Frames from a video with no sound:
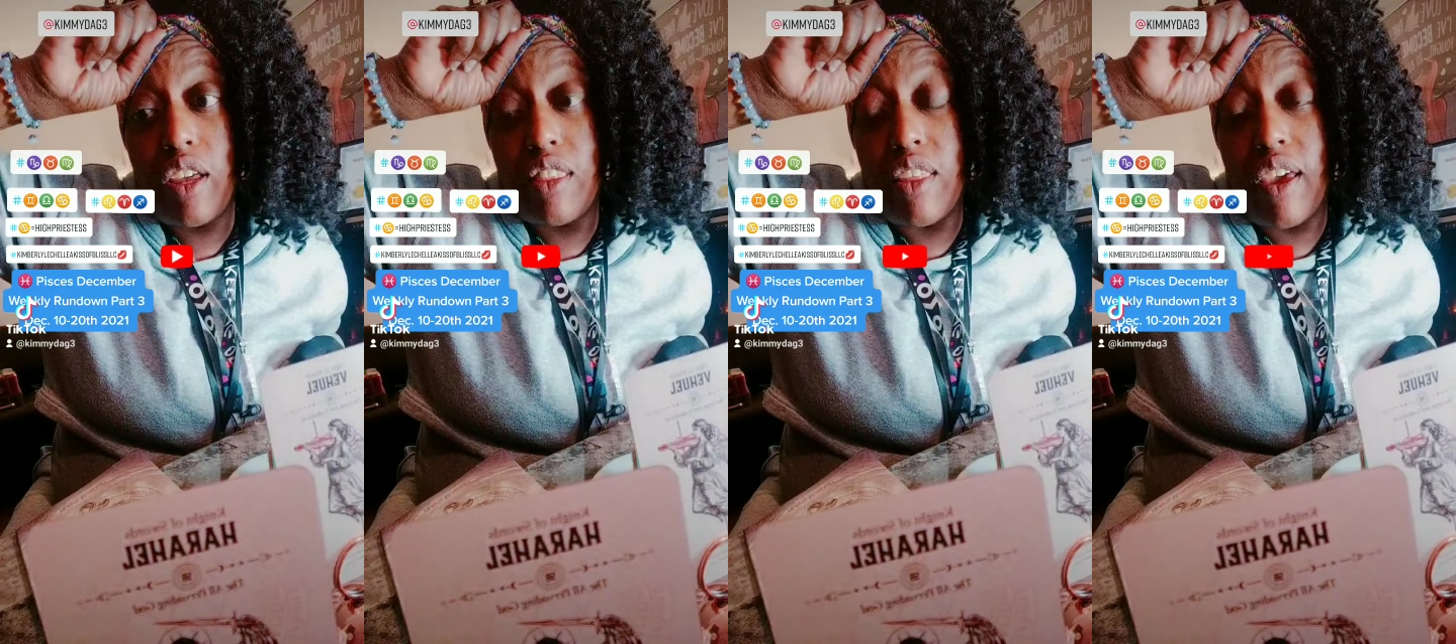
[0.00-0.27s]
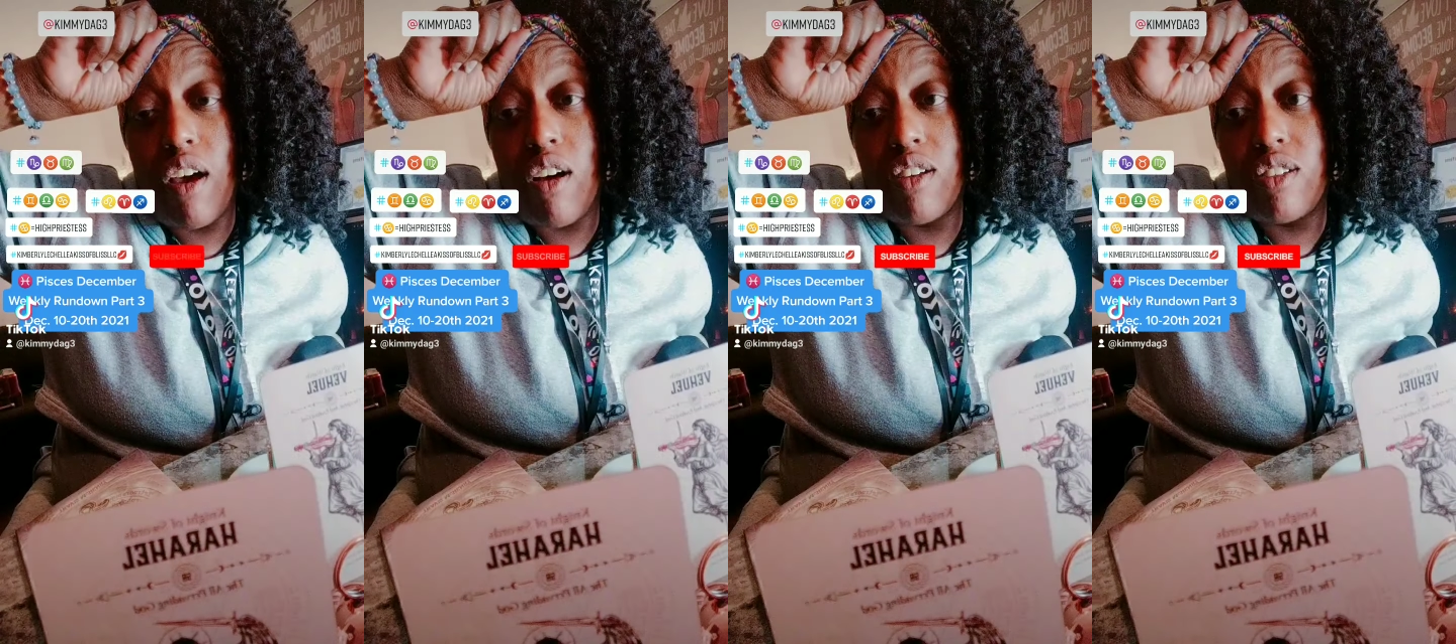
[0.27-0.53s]
and
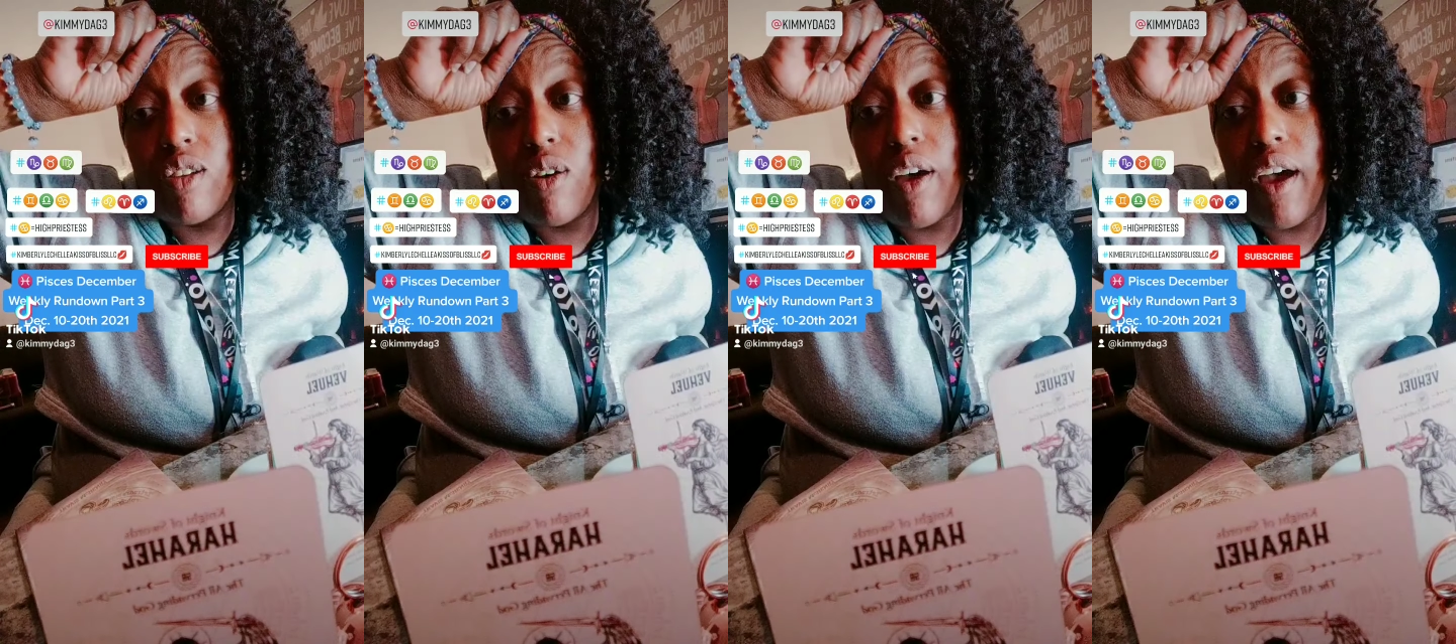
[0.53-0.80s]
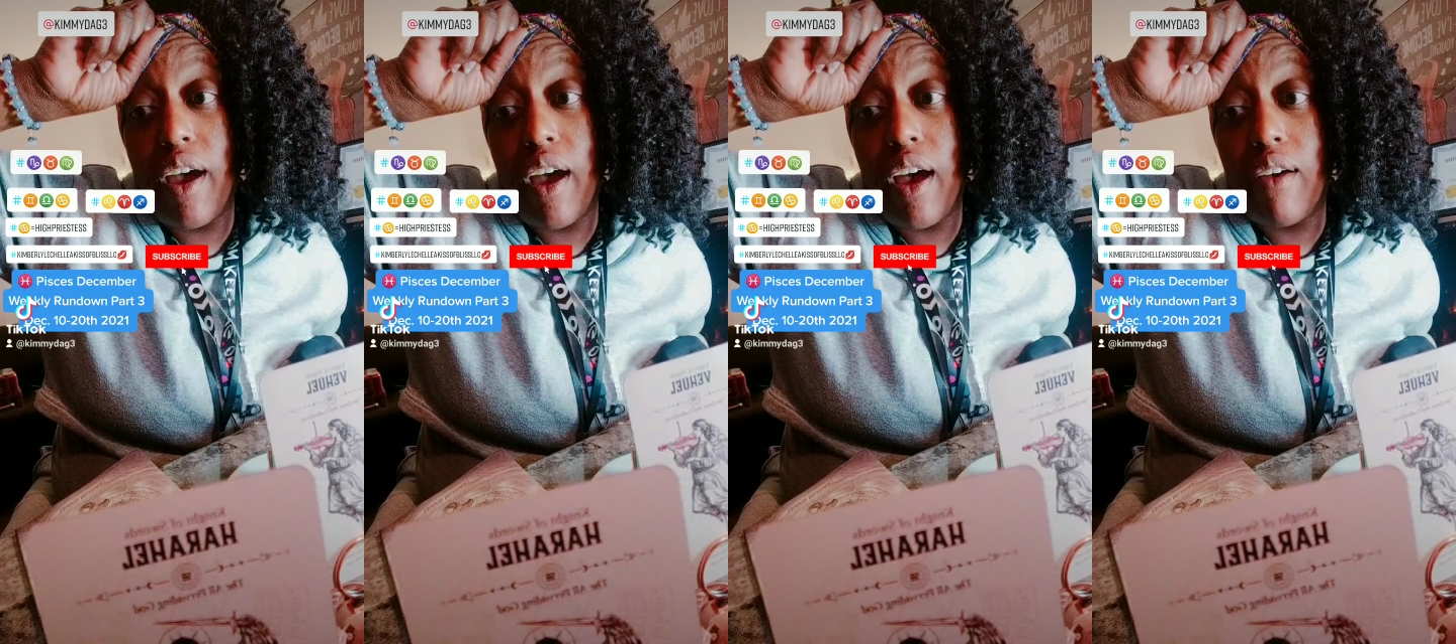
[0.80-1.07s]
they also
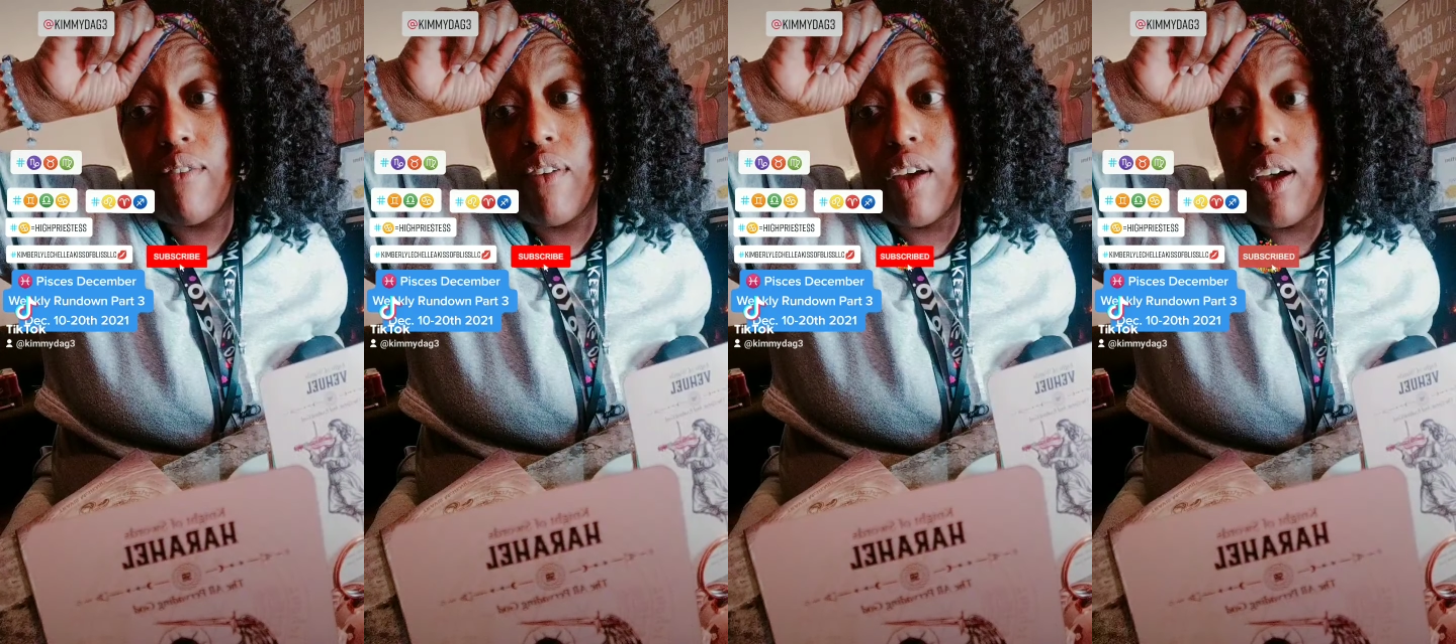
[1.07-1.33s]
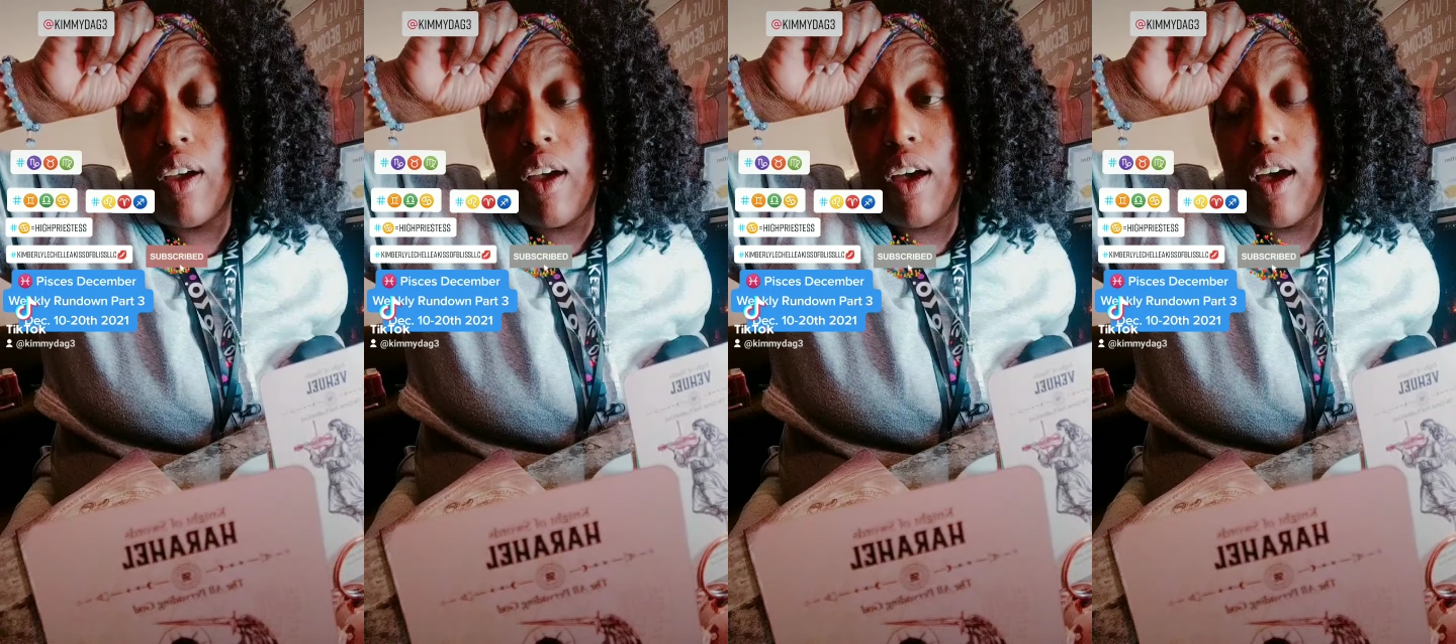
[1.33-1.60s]
have
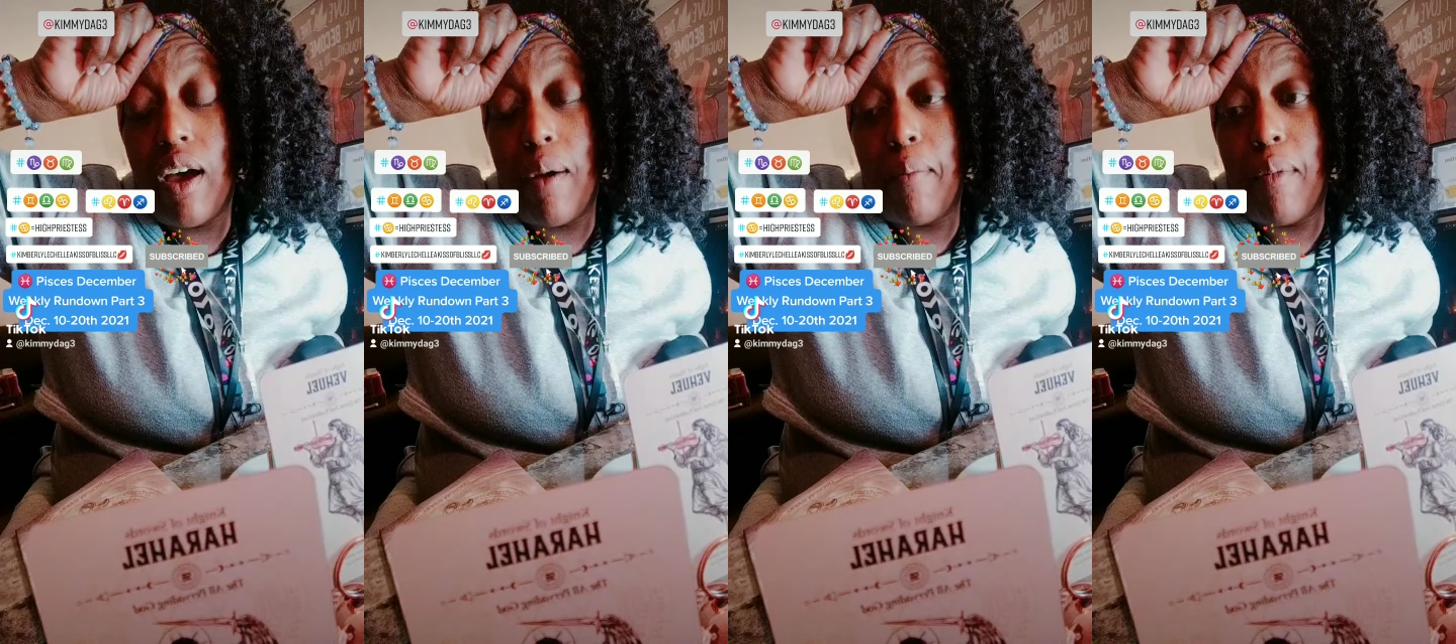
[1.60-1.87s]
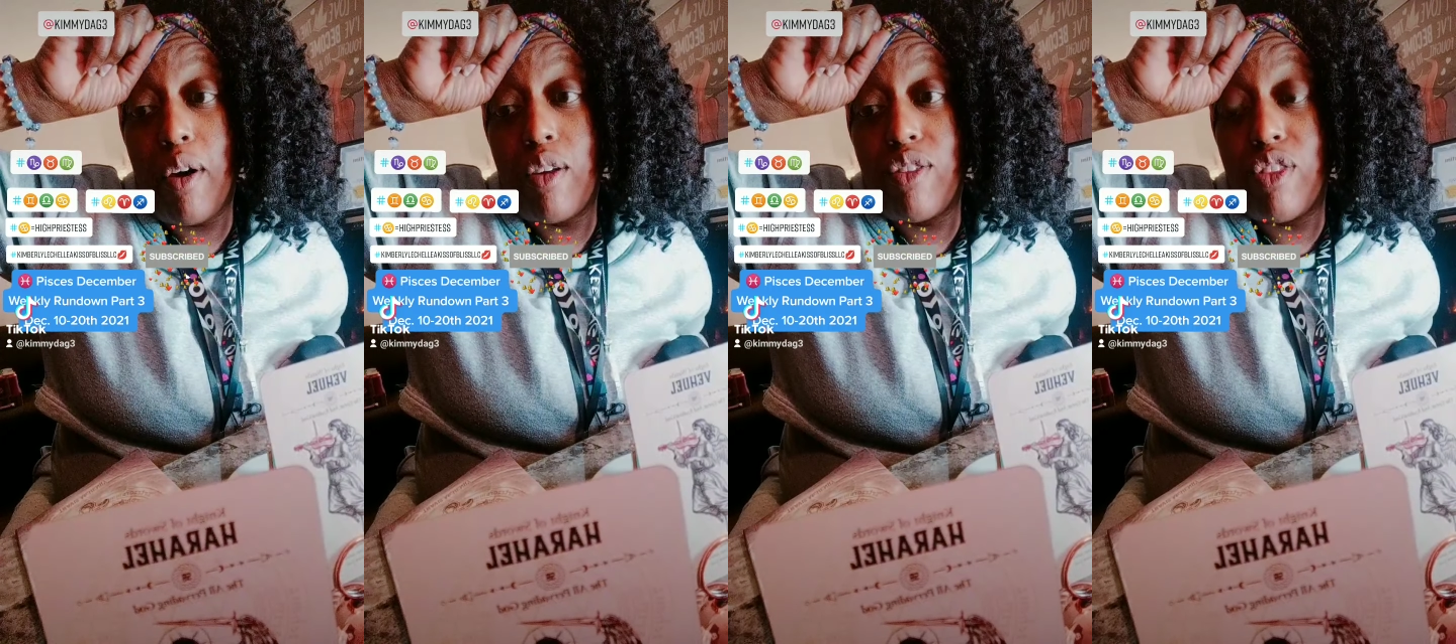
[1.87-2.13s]

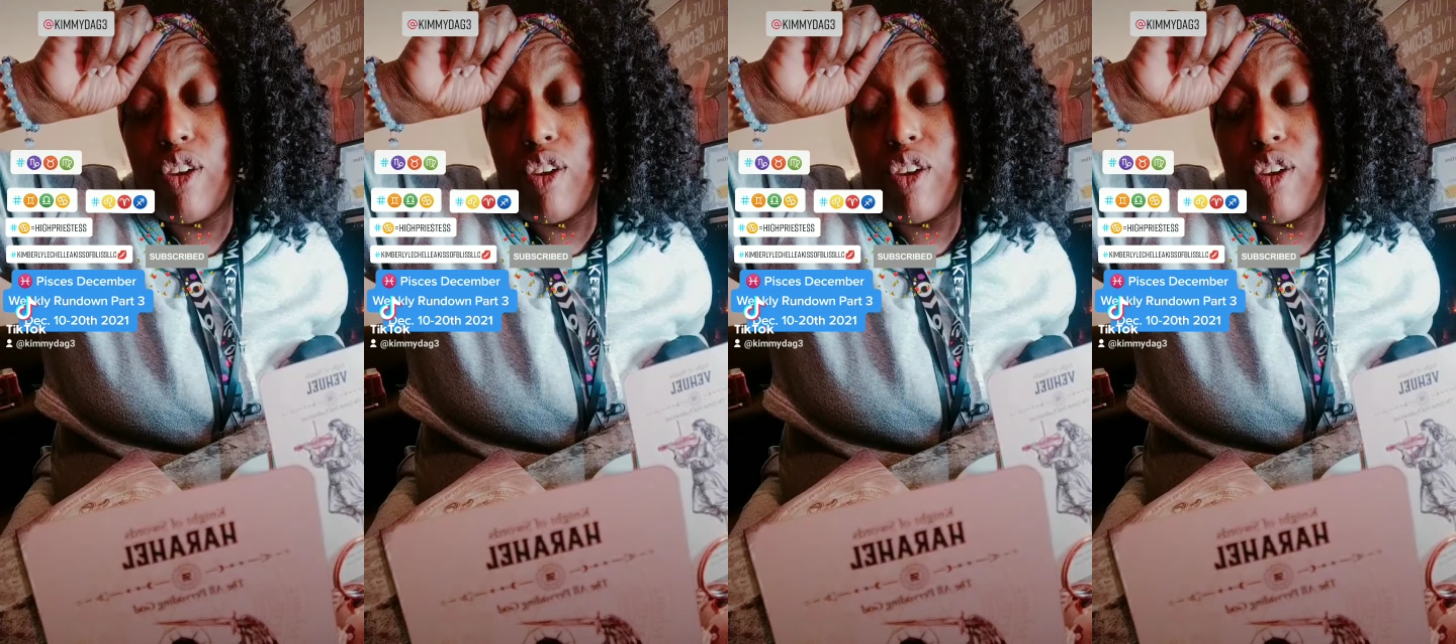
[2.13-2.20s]
um,